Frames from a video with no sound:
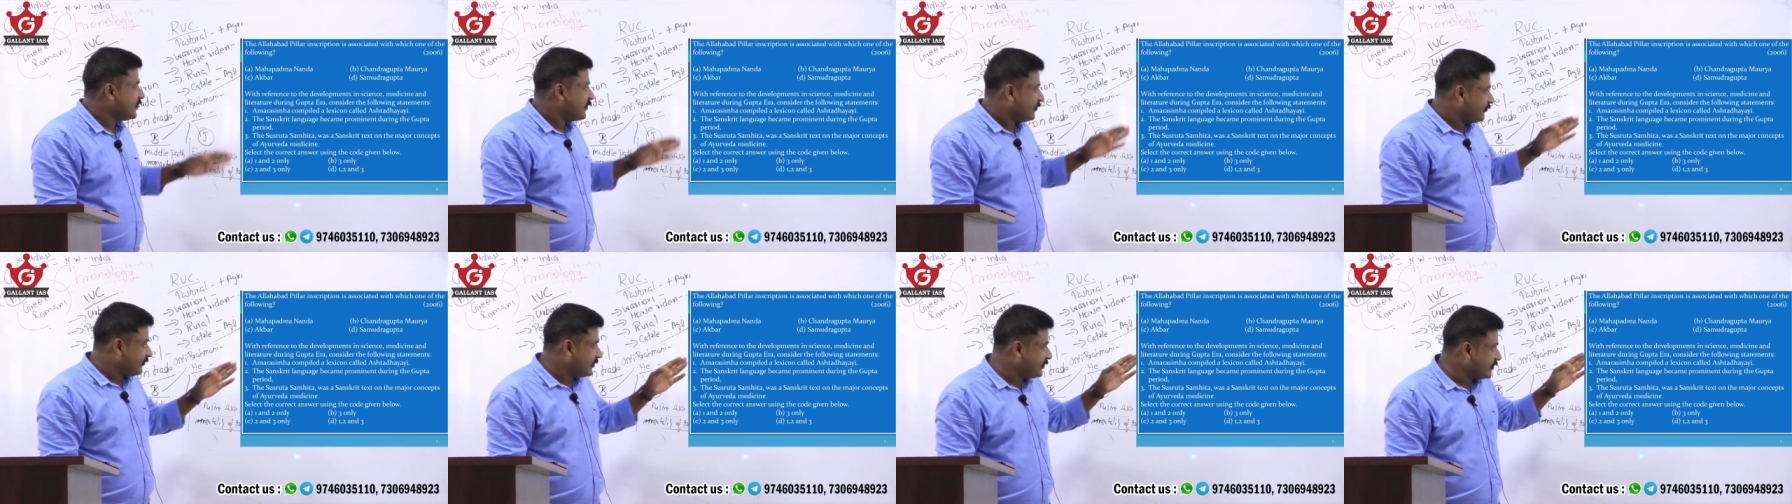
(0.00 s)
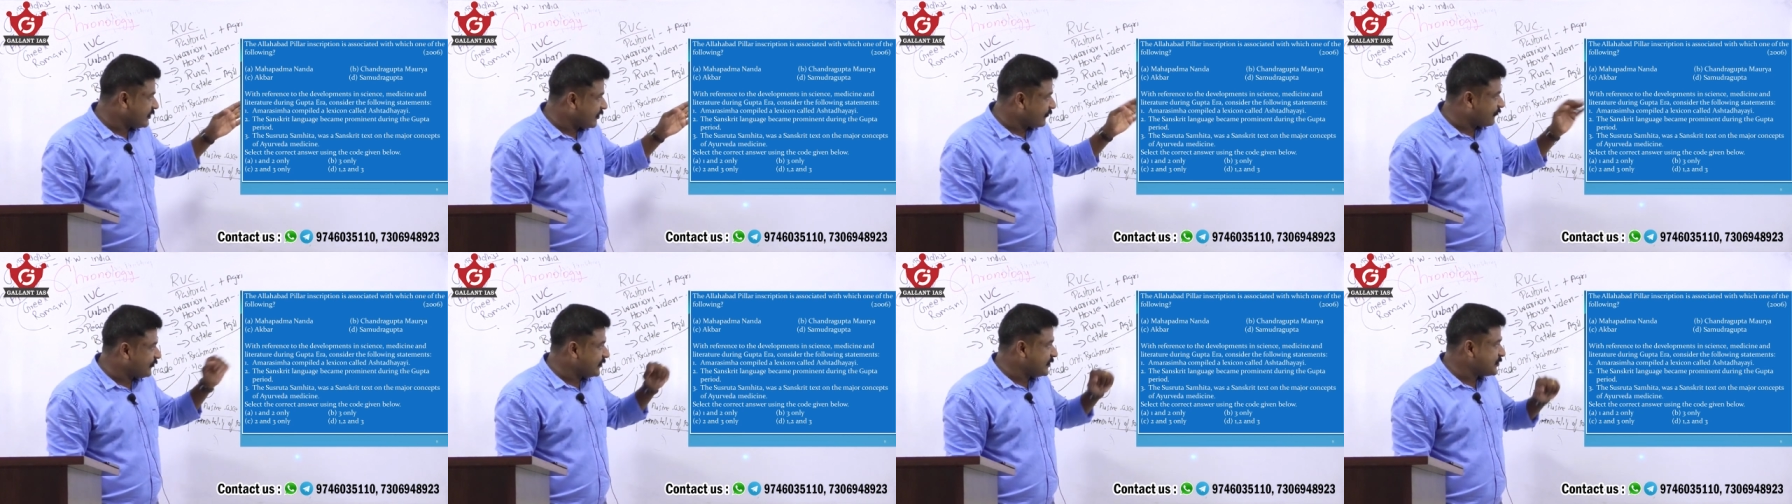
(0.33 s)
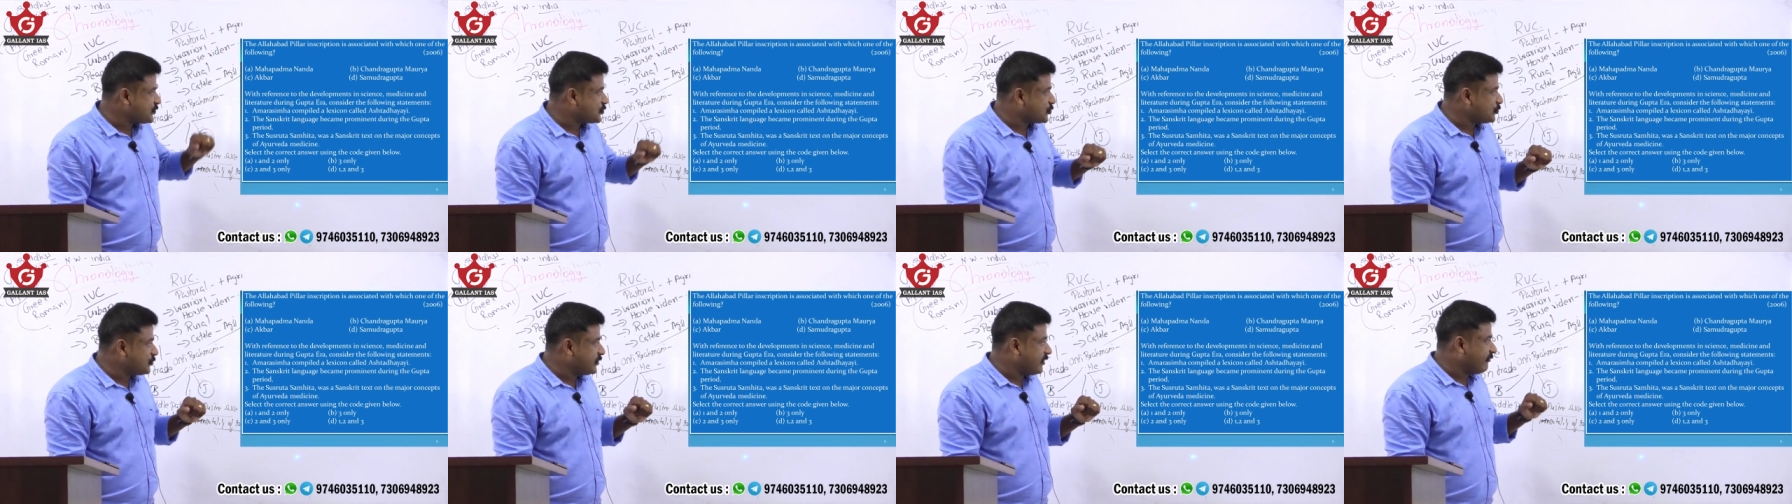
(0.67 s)
With reference
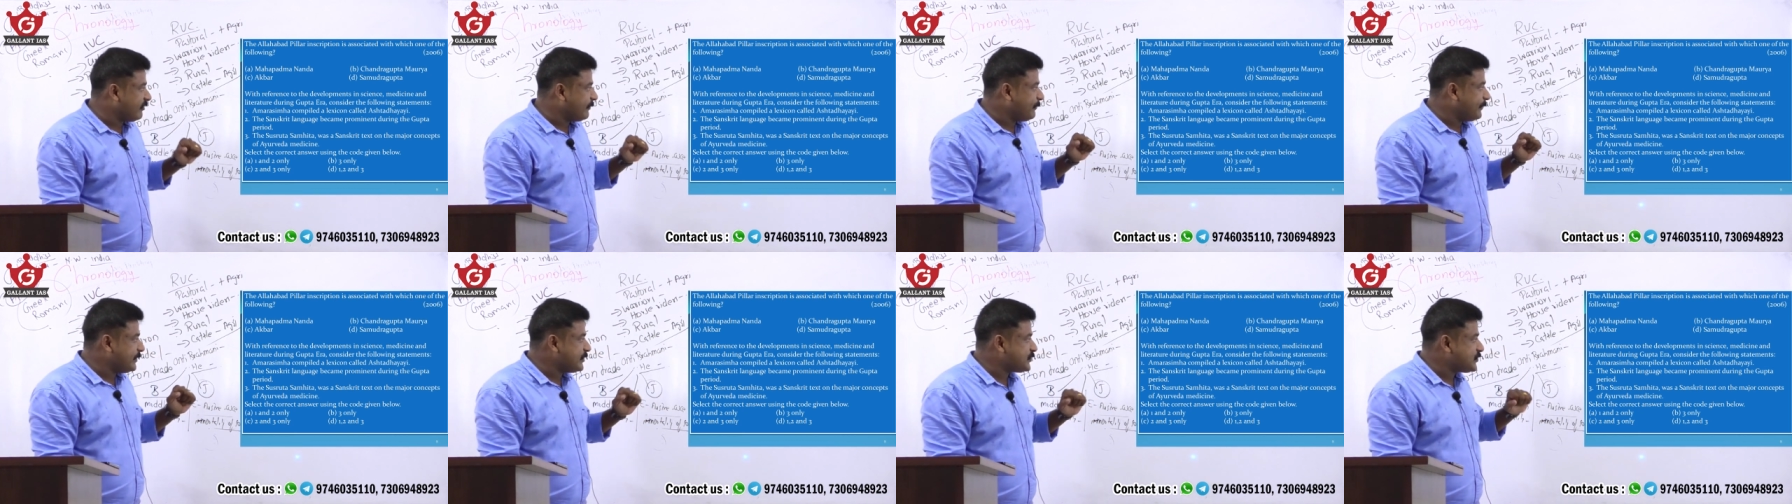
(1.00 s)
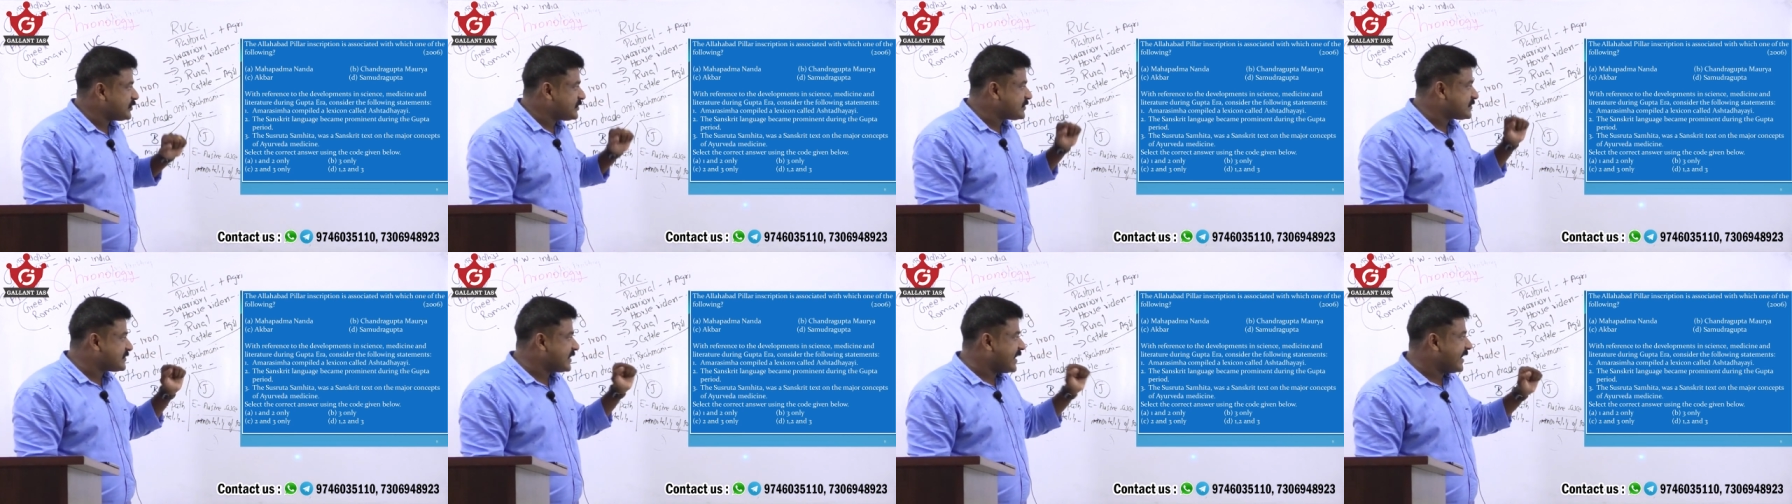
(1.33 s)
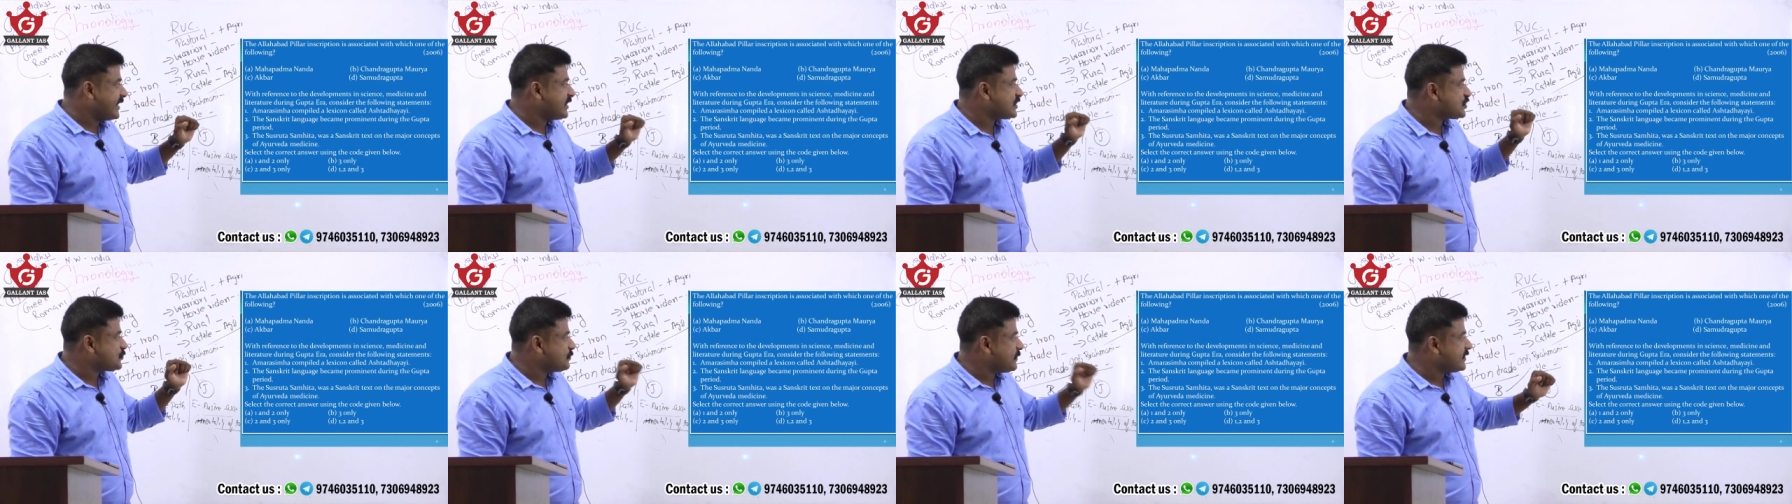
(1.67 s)
to developments in
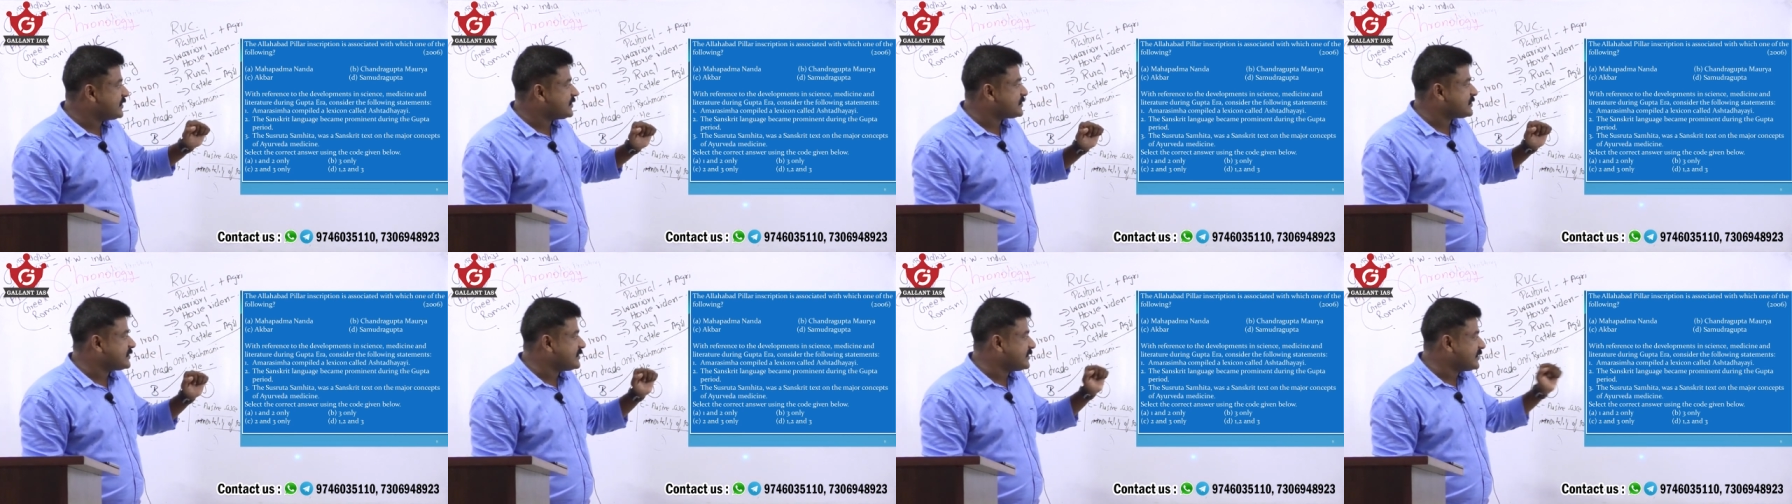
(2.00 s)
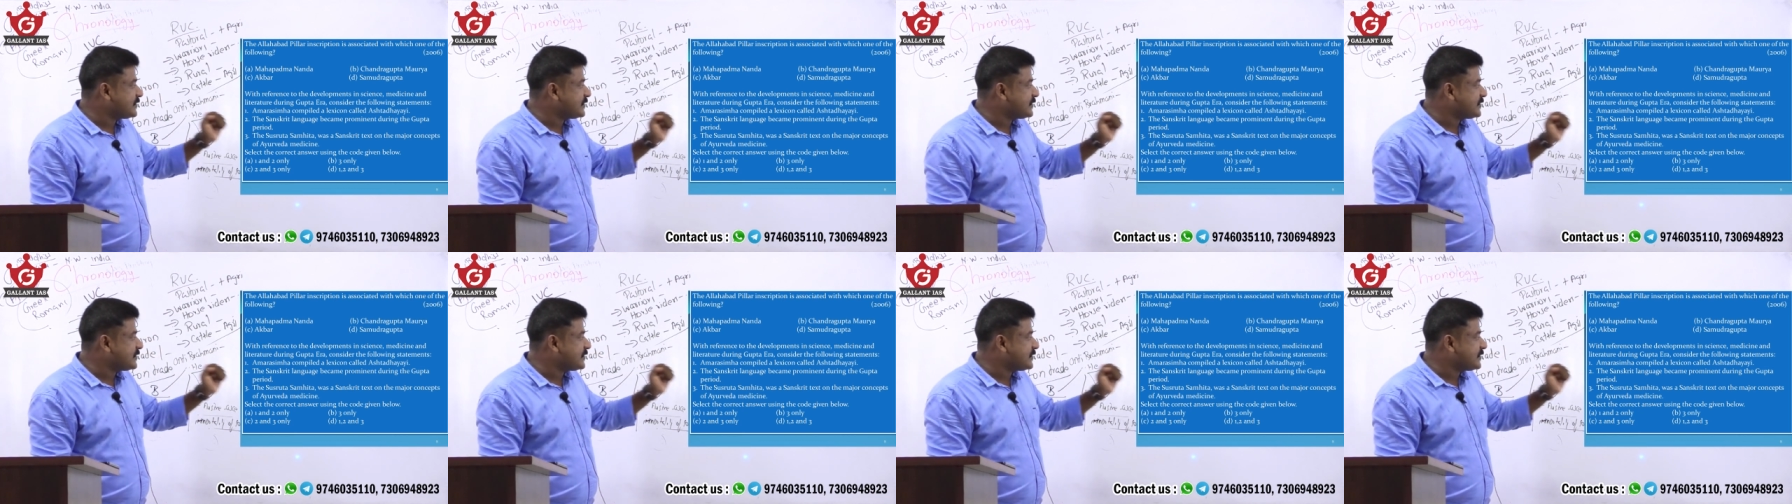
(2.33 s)
science, medicine,